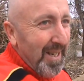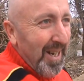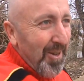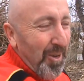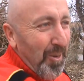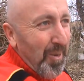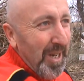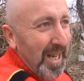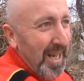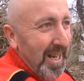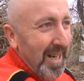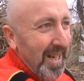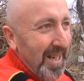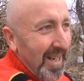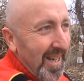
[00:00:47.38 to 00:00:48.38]
Gets too windy, and
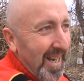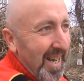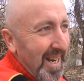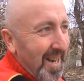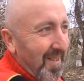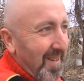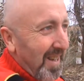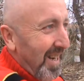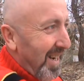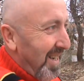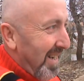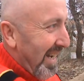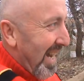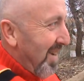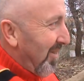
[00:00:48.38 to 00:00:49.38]
then you can't hear anything on
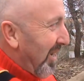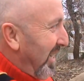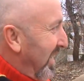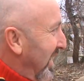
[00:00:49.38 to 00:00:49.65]
the camera.